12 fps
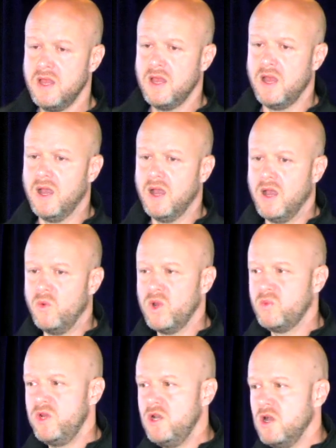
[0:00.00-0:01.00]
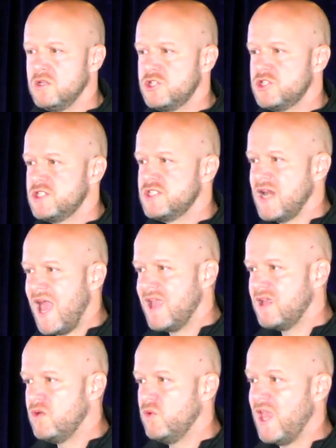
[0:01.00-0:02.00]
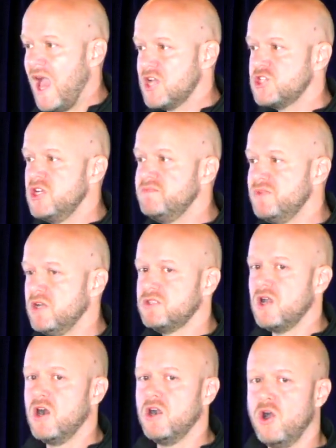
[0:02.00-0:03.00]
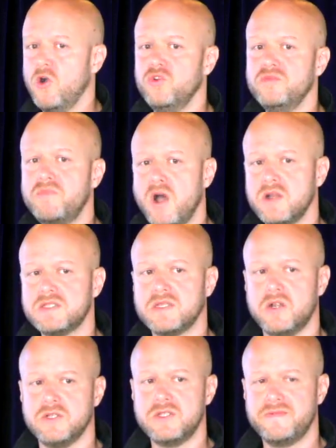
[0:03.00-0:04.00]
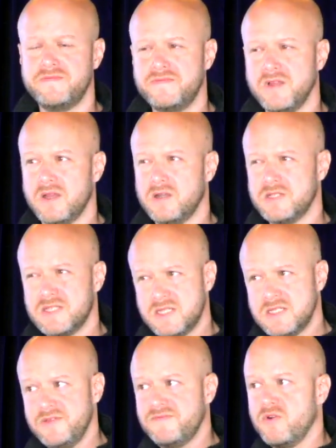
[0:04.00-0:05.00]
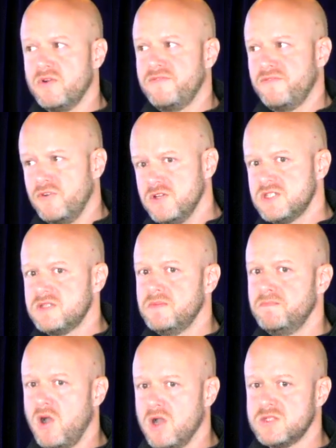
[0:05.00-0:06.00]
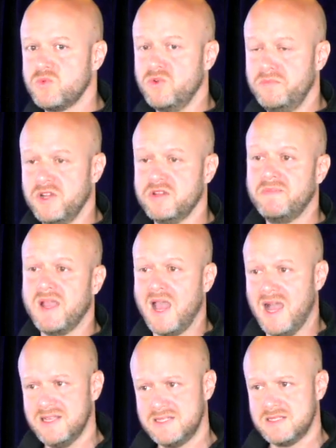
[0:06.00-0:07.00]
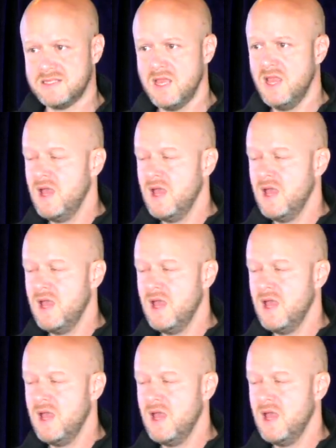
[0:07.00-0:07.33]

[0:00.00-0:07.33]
When we launched Slack, we actually built our own bots. Our 64 first bots were built by us.